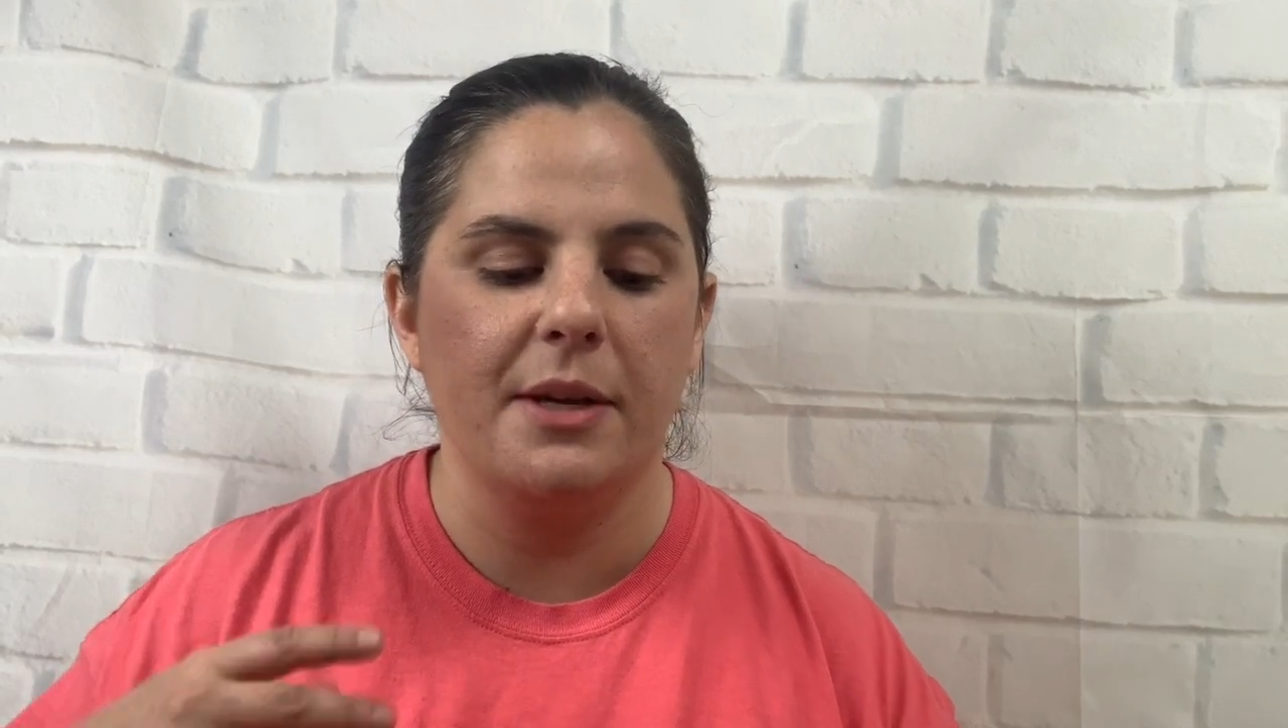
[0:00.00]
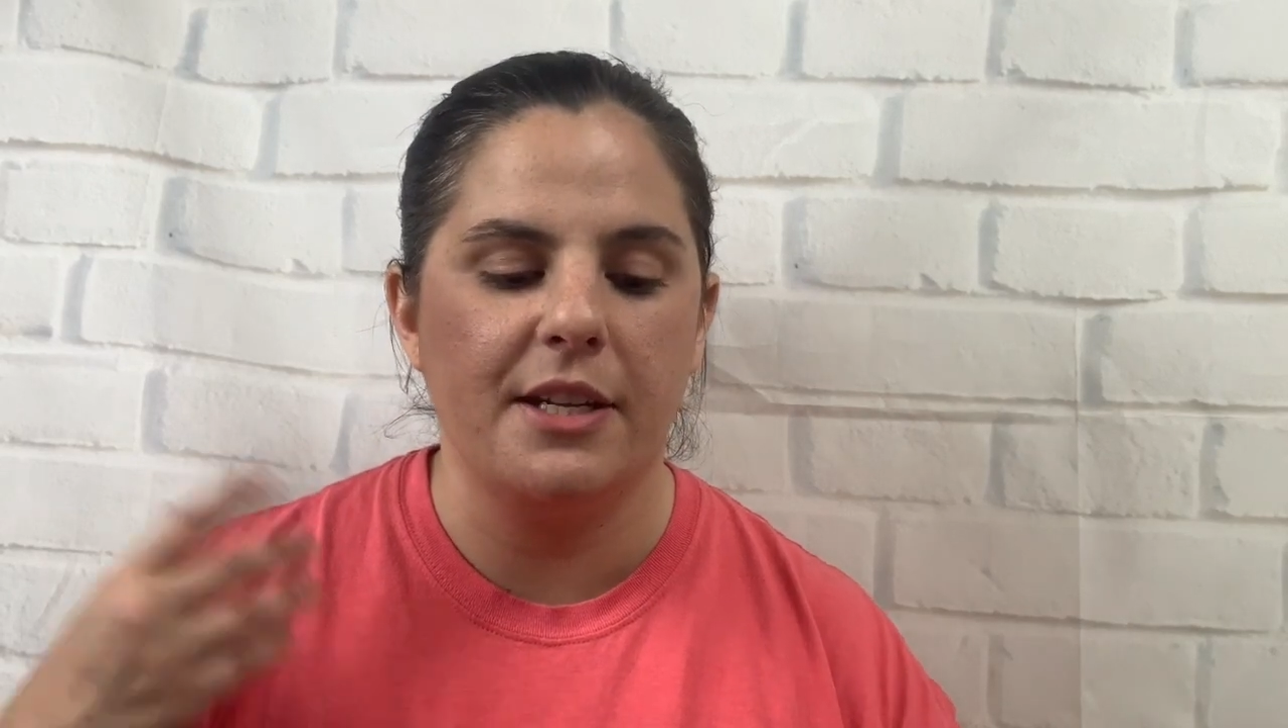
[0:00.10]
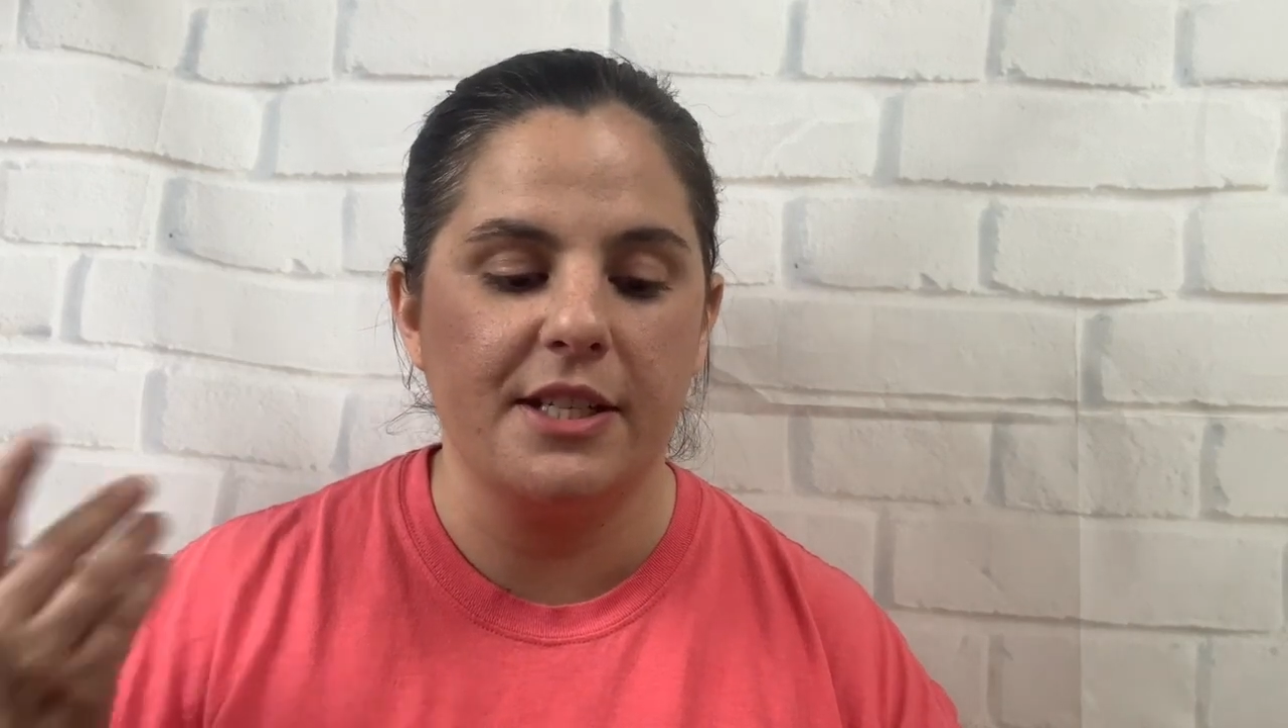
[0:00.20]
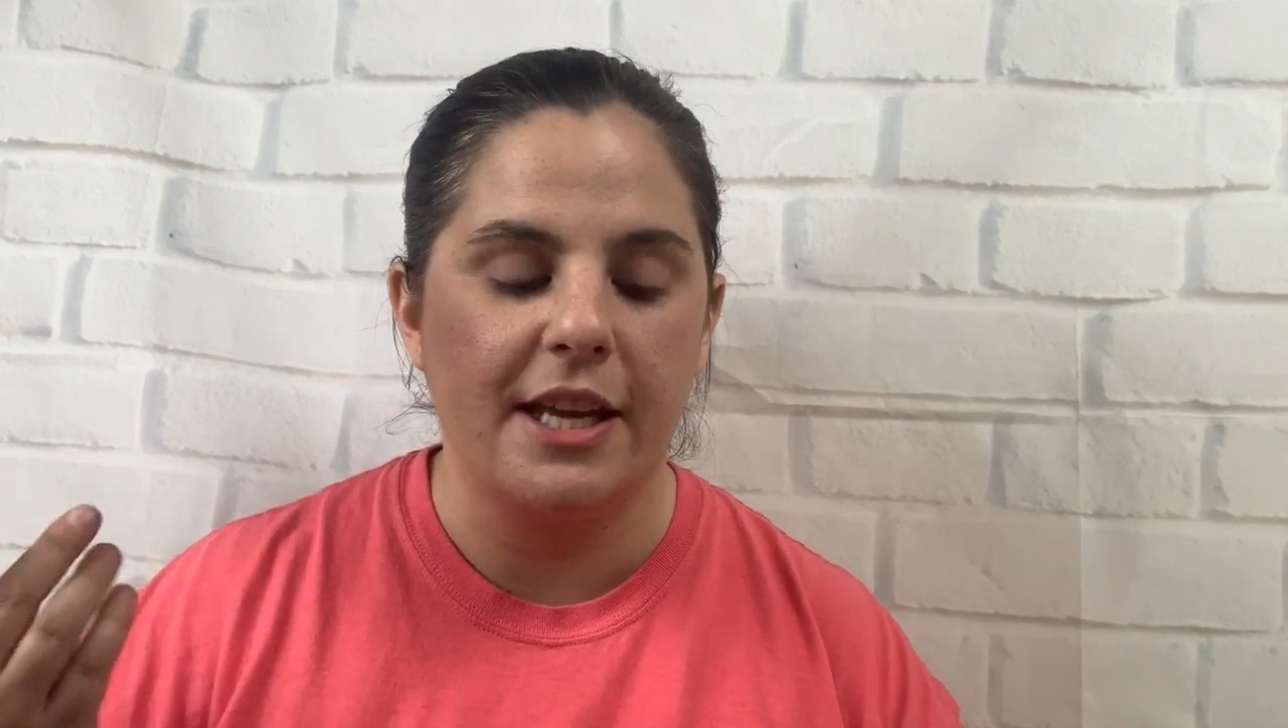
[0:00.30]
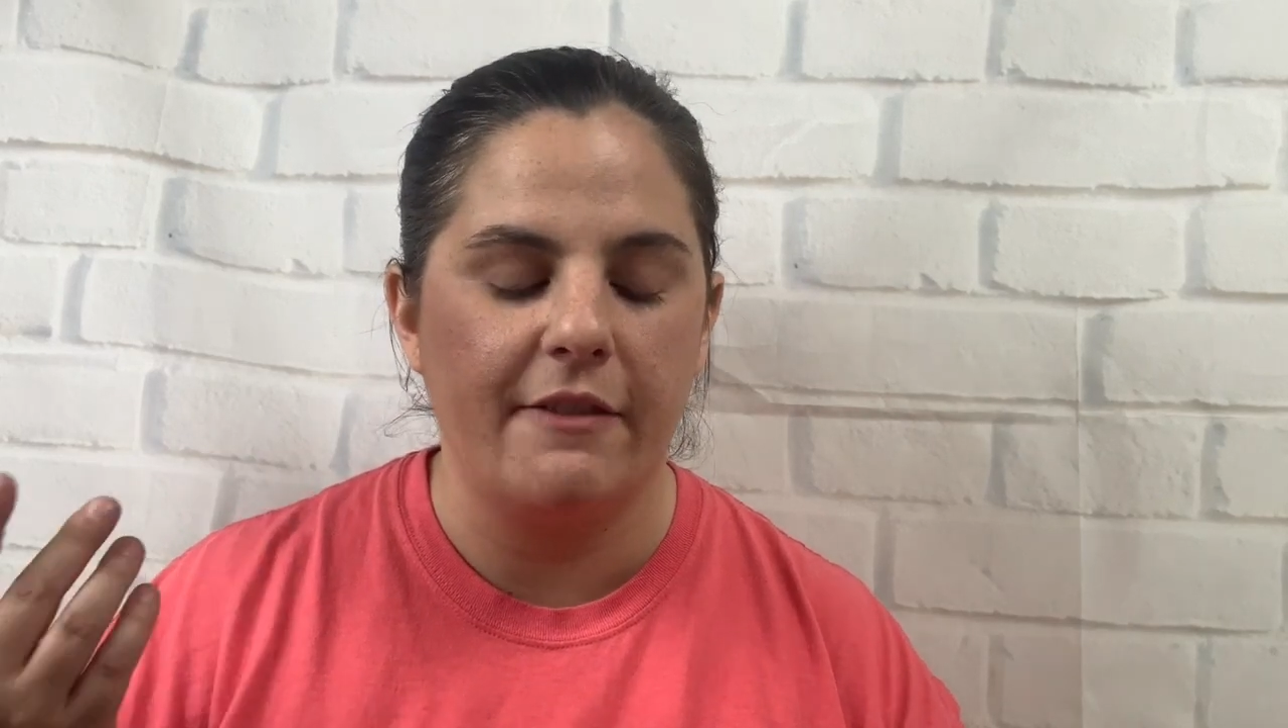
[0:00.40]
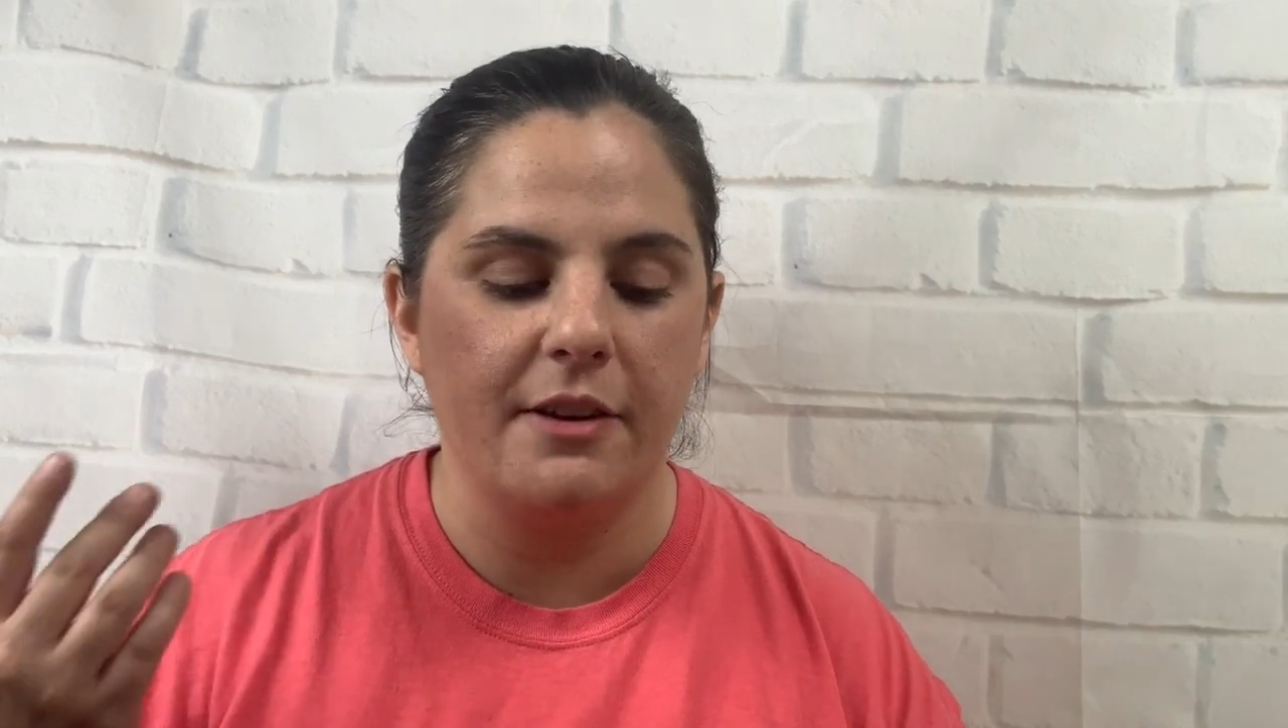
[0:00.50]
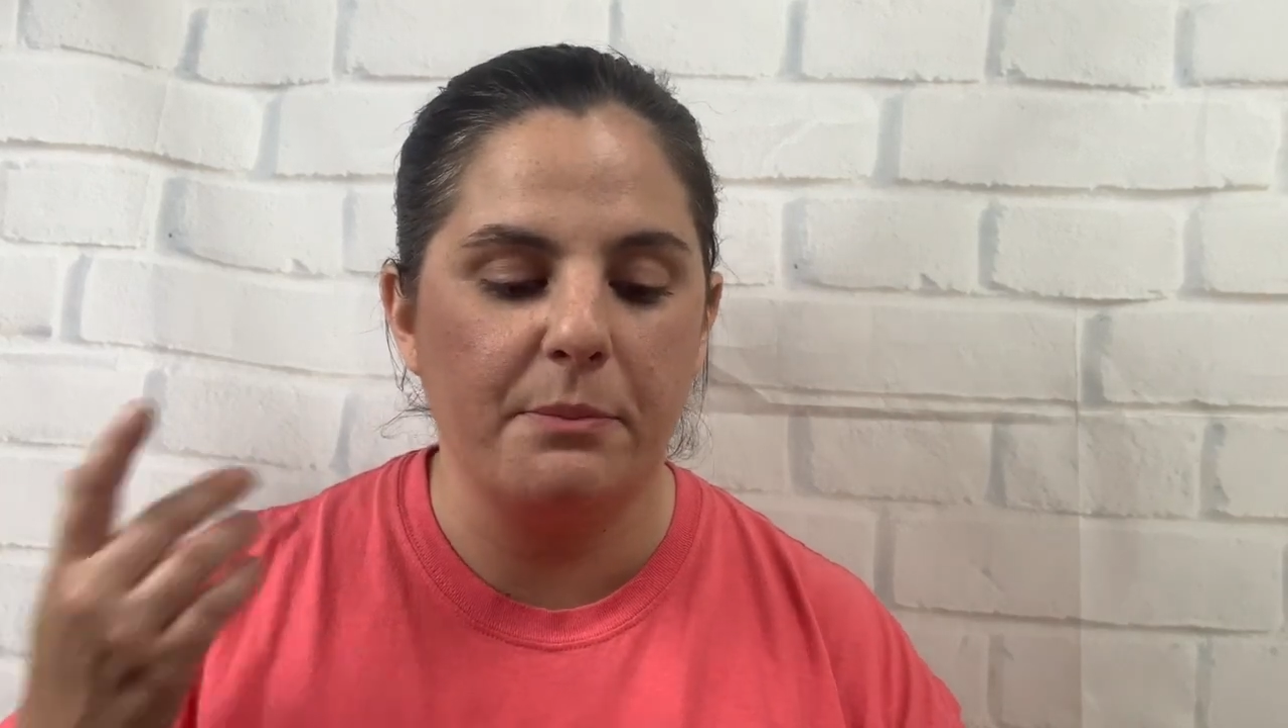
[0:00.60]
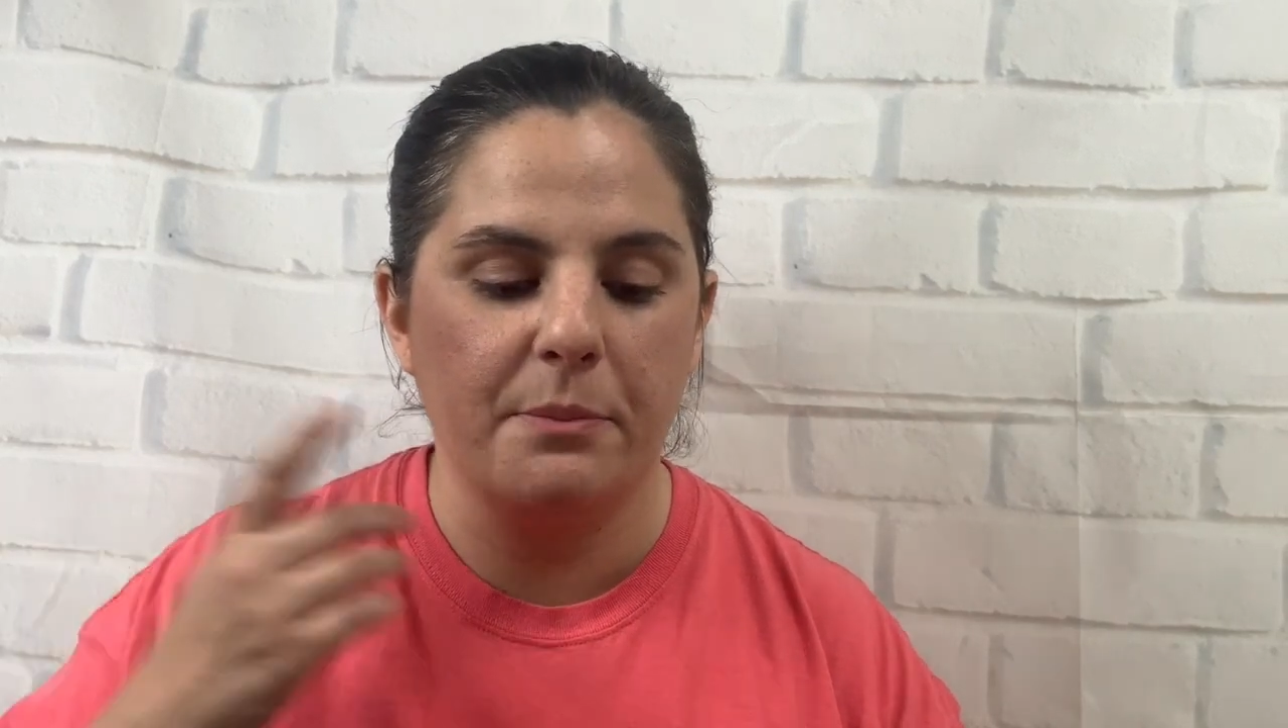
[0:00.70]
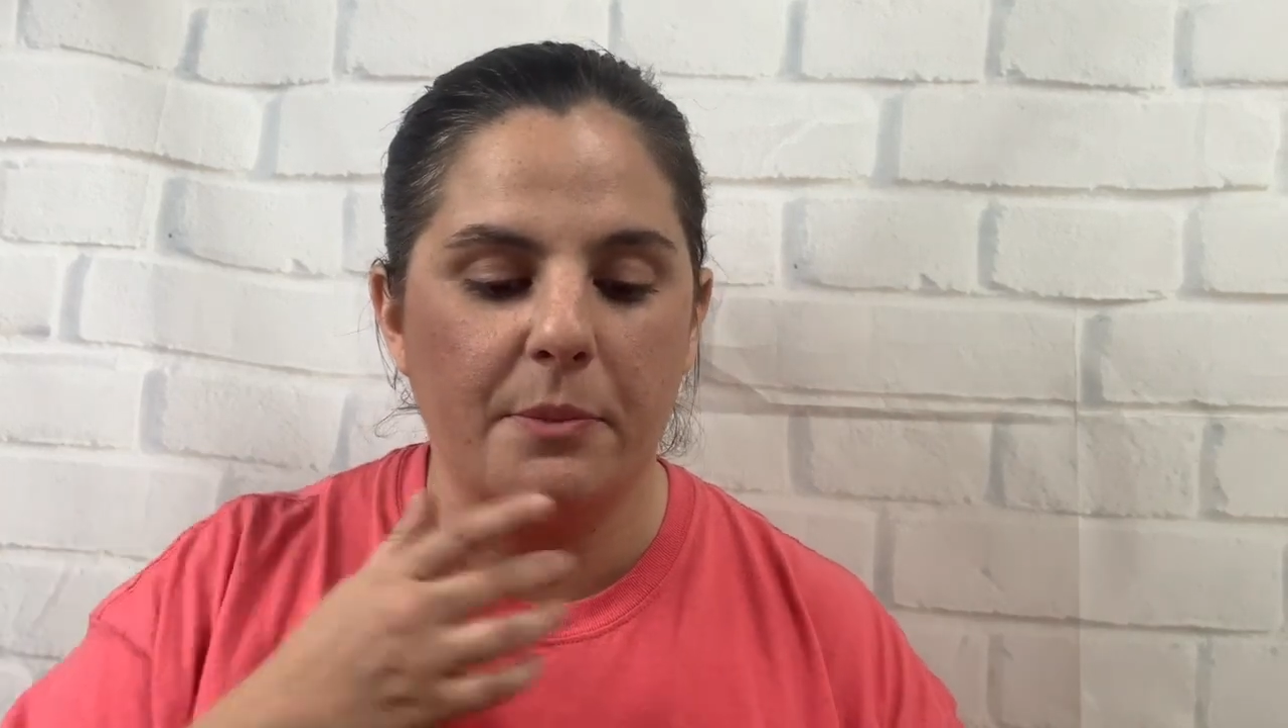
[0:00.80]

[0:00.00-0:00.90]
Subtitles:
I just haven't